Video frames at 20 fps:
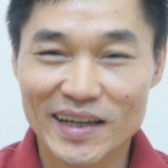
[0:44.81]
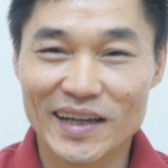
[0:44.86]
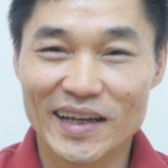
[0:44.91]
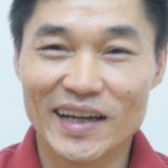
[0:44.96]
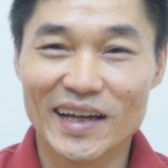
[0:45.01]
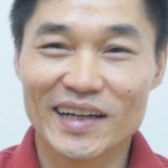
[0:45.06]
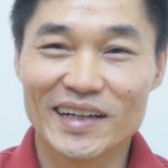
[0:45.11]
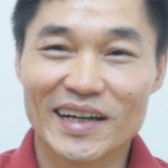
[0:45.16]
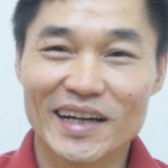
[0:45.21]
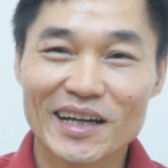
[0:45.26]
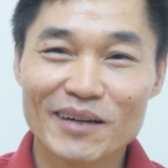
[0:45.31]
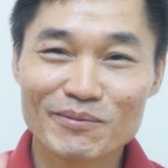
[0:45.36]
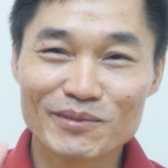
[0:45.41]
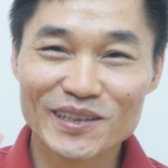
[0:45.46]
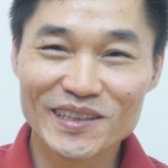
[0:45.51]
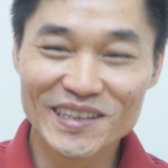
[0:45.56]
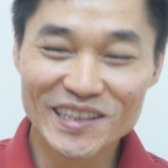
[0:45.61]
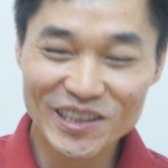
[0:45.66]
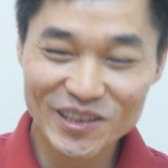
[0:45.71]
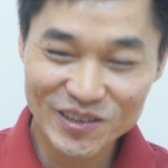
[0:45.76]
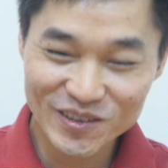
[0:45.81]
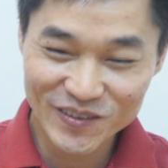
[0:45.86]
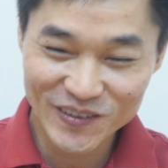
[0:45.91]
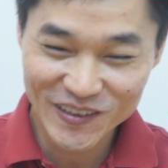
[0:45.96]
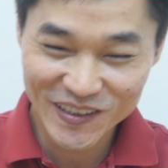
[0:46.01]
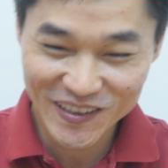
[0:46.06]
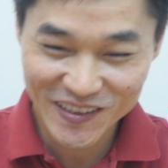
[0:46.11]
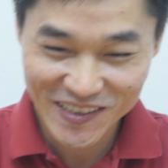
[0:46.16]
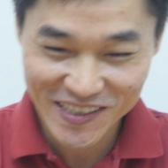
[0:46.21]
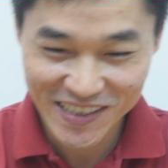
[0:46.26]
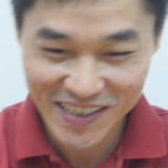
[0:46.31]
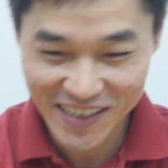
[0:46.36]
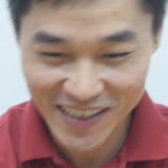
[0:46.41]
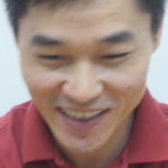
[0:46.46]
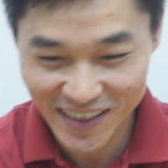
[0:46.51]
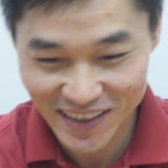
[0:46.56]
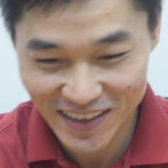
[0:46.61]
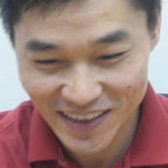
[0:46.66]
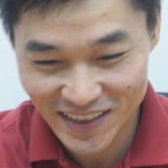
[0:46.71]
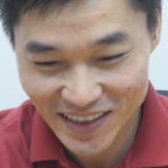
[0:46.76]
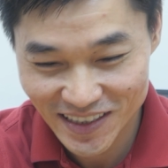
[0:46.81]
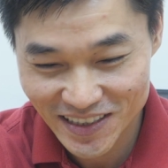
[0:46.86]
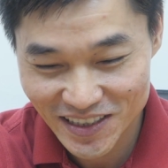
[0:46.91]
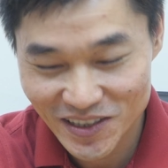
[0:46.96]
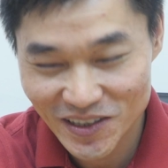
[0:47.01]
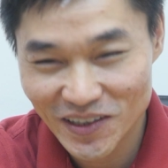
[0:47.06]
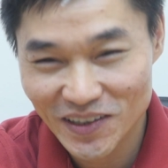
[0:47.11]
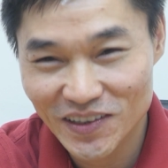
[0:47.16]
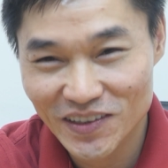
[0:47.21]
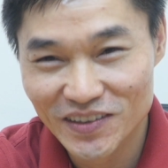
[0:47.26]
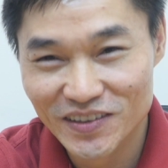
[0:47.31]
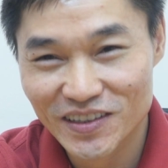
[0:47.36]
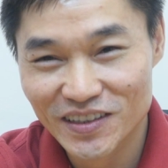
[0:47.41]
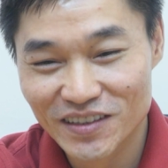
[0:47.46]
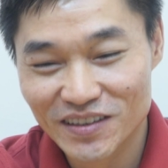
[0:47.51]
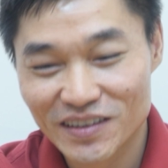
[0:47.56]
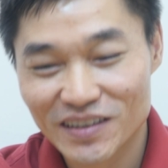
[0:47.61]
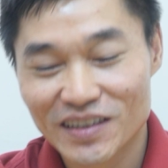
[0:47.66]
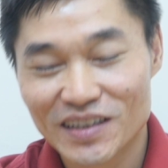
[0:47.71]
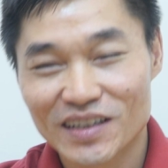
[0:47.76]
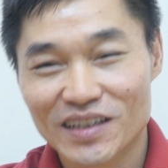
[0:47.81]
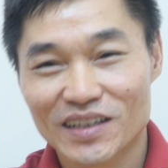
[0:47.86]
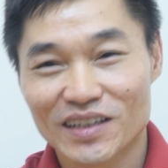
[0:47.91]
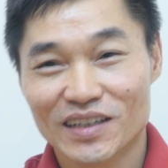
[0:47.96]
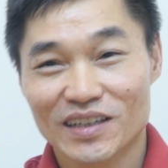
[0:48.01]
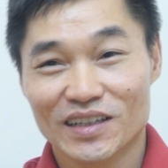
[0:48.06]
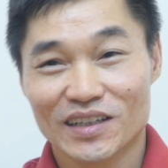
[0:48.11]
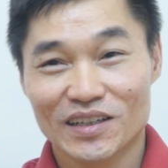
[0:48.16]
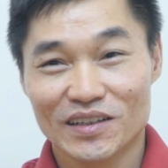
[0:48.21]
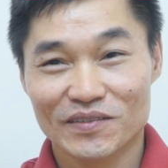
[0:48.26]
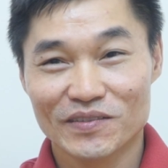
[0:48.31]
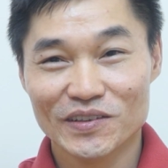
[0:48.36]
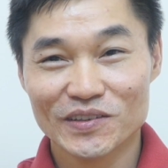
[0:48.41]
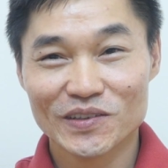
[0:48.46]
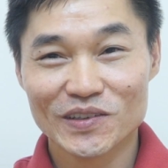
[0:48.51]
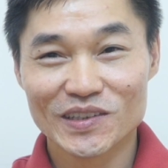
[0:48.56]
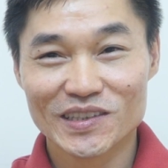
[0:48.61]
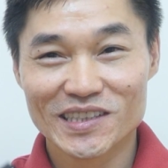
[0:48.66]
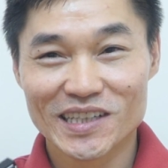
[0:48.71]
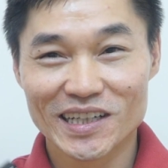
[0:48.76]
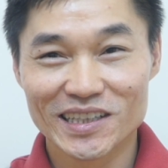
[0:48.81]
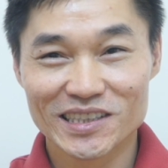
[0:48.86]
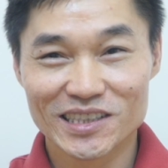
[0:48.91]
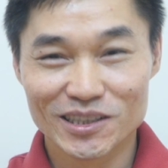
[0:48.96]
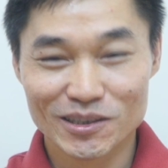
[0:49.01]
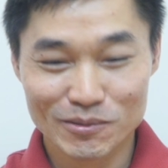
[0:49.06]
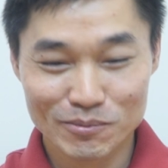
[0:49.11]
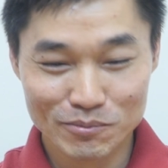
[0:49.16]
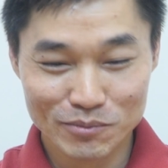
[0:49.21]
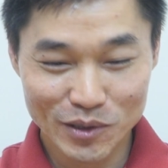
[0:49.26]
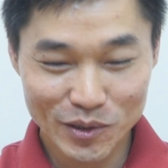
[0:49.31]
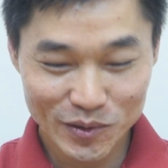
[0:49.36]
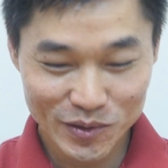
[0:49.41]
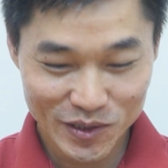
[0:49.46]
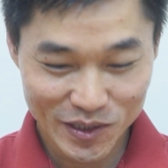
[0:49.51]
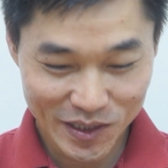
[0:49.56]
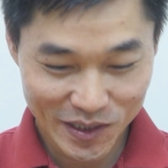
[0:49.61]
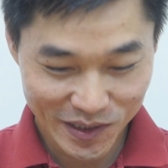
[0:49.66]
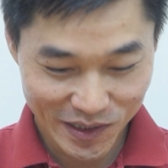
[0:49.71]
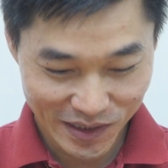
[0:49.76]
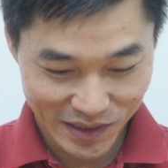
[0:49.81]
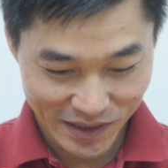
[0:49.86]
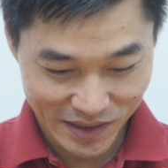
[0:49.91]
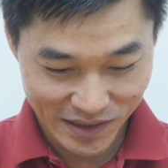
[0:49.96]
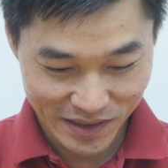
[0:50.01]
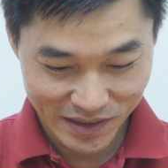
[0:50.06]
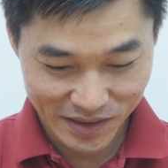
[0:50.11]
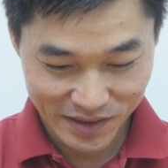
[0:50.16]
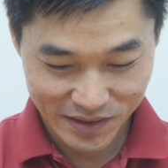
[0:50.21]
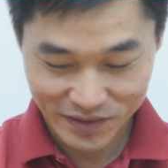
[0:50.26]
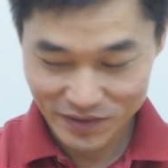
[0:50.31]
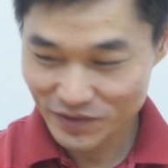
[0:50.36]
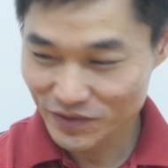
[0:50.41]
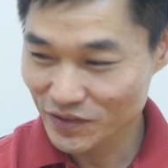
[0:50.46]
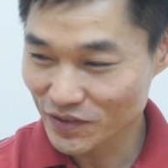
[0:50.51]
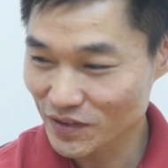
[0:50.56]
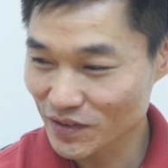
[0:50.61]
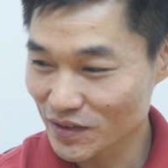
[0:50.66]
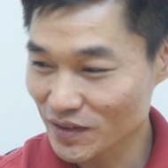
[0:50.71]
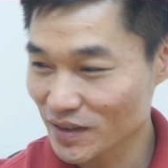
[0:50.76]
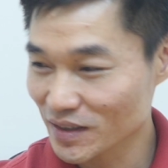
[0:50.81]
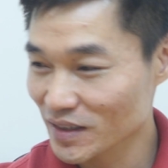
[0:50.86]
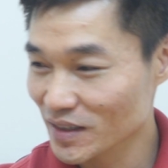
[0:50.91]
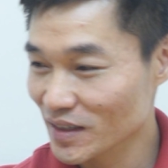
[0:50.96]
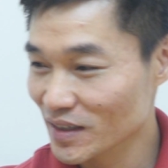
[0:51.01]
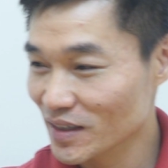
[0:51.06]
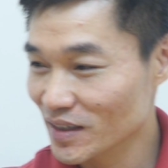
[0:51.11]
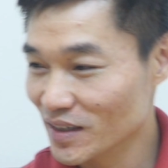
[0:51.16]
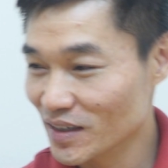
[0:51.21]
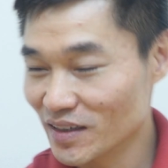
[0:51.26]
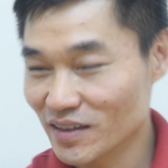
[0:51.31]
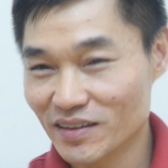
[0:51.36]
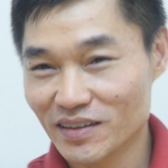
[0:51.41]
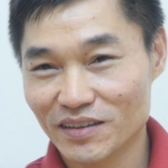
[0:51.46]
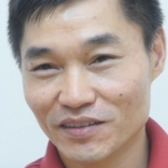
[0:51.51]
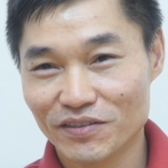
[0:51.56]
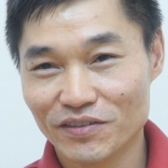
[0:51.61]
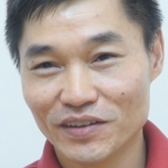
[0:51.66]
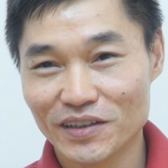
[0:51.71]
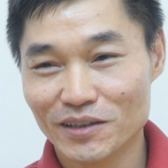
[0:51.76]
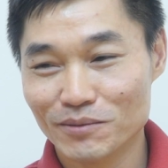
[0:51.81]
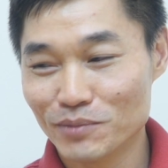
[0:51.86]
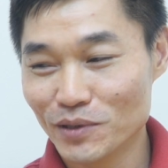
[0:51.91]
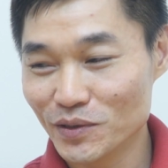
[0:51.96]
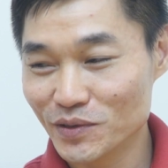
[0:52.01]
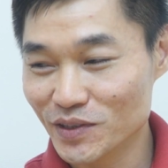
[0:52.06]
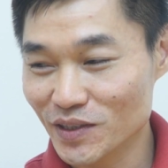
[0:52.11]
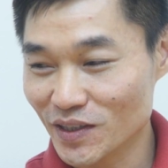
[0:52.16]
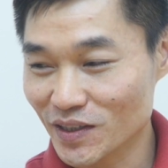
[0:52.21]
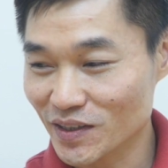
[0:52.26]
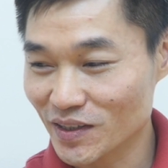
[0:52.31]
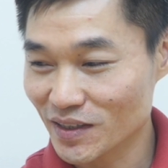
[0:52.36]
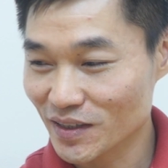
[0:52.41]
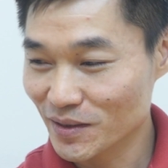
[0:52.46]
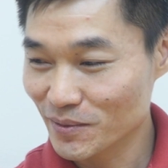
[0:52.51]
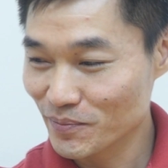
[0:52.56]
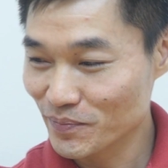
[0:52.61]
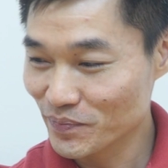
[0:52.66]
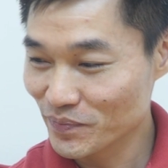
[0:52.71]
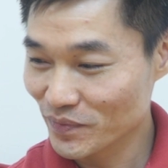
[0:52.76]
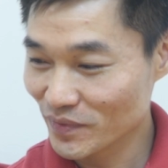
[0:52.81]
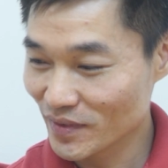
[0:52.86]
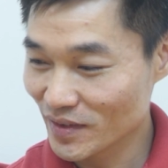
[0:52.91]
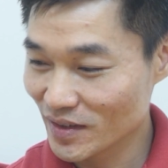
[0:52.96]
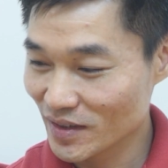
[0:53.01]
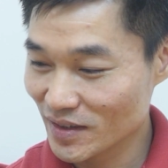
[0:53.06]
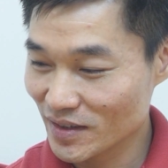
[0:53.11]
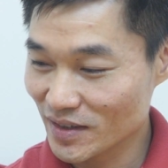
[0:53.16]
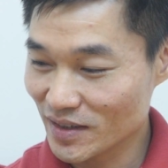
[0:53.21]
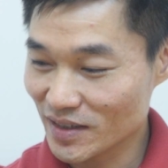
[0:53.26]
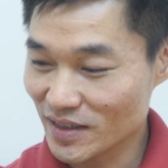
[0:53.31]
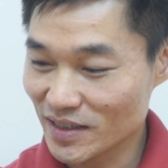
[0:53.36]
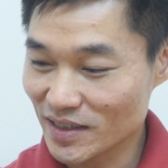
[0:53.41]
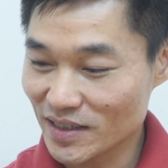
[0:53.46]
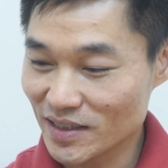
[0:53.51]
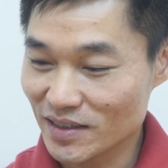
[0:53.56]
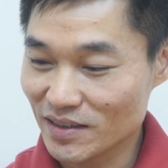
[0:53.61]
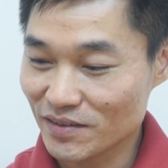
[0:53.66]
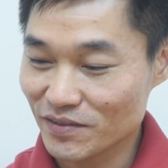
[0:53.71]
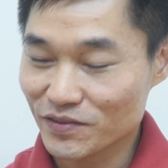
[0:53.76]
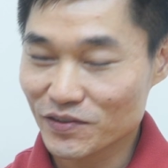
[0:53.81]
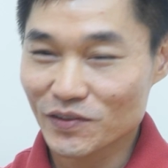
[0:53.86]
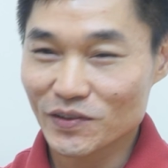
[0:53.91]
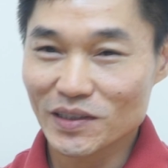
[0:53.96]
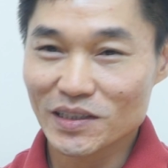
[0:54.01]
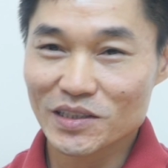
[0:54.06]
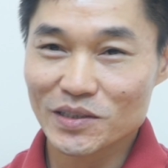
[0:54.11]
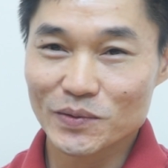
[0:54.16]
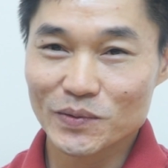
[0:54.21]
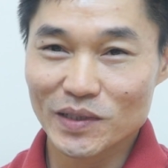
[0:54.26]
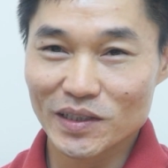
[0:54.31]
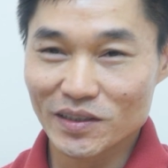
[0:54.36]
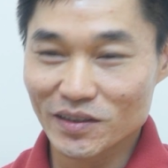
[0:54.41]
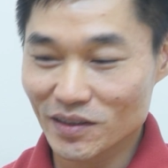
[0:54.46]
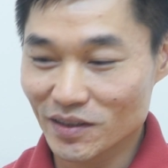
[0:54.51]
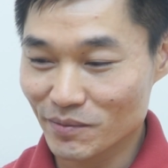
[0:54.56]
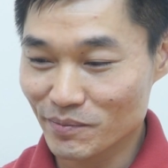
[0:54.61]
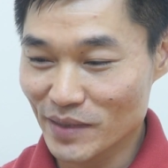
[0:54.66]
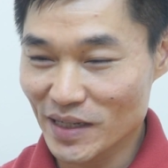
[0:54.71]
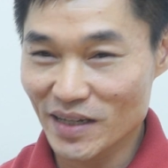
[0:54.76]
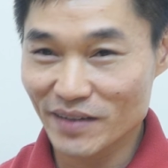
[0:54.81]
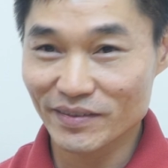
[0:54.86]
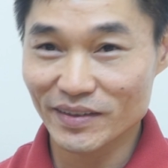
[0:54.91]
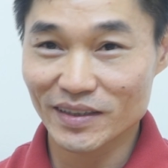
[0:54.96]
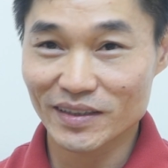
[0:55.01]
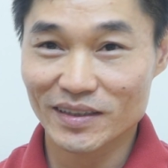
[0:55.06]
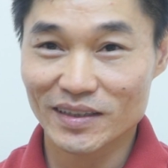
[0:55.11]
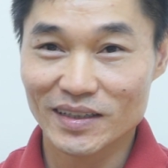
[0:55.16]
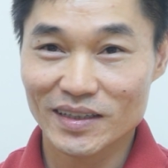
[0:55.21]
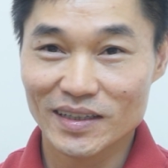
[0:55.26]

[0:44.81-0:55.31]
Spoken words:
And I have good news for you today. It's called the VuIR Touch Boson for the FLIR Boson, for it to work on the Mavic.